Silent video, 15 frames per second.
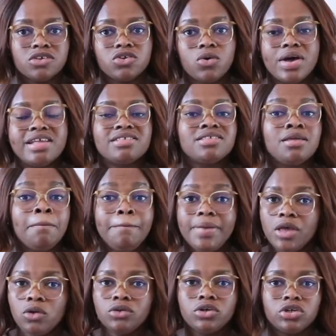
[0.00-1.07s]
So it's the
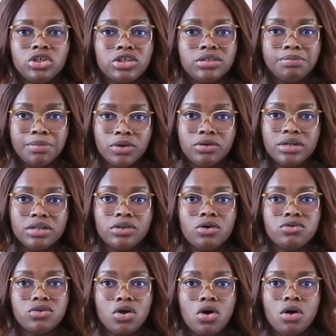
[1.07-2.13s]
builder just building
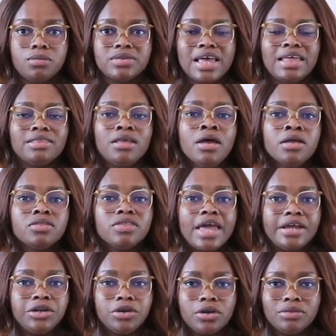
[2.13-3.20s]
those homes. And
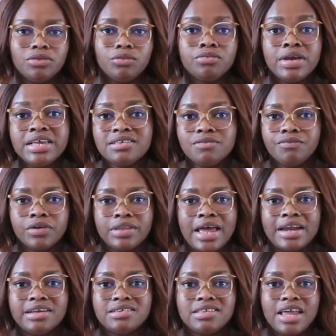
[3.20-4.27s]
the reason for
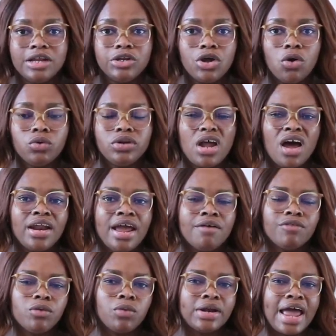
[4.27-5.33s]
that is they know not
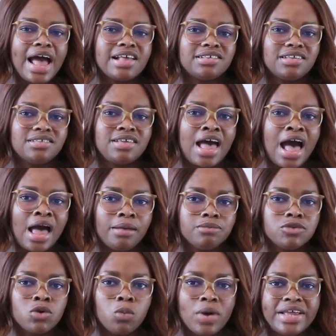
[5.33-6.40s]
everyone has the time
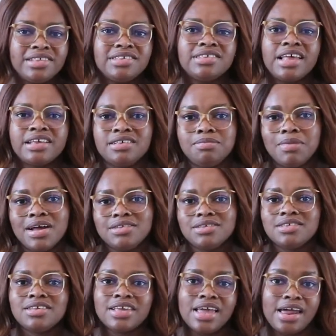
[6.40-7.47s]
to wait 6
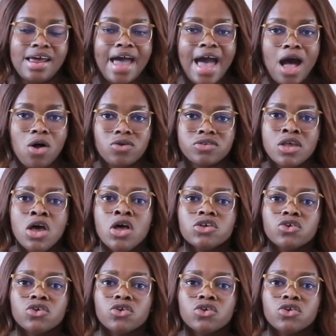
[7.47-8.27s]
months to get a house.